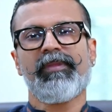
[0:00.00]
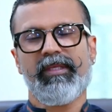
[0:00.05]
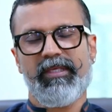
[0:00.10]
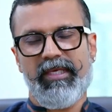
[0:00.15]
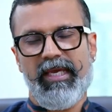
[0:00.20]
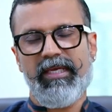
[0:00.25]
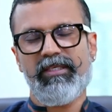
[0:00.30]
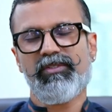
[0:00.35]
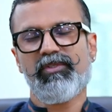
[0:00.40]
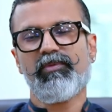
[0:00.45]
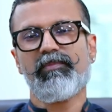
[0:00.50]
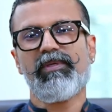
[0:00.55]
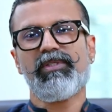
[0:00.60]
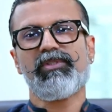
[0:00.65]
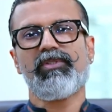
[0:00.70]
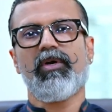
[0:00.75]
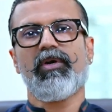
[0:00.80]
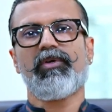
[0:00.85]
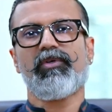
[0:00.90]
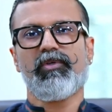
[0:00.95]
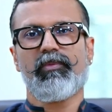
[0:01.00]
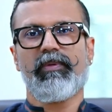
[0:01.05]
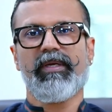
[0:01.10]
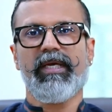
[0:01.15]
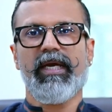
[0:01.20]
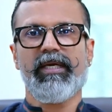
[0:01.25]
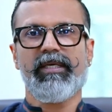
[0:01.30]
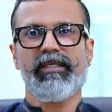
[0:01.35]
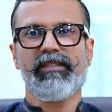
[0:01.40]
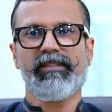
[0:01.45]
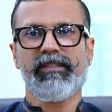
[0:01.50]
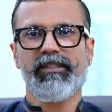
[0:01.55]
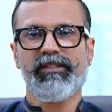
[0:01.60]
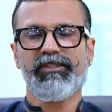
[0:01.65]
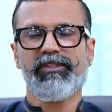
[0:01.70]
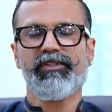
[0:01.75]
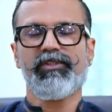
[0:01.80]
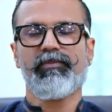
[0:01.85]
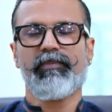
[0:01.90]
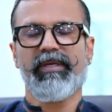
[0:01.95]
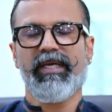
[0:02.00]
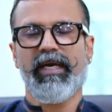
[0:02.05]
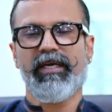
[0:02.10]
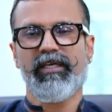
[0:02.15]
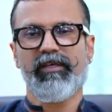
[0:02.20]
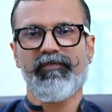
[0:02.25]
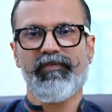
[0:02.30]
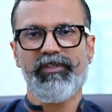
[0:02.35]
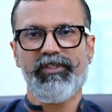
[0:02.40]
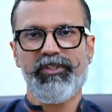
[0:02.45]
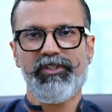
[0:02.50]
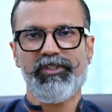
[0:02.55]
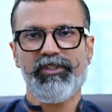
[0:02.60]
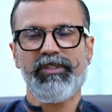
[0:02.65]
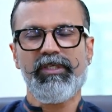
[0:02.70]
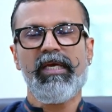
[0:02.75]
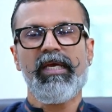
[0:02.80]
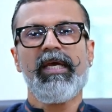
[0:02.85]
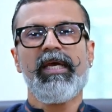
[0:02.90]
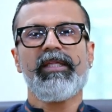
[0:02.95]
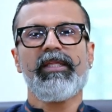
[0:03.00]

yes, you must talk to your bariatric surgeon, your bariatric physician.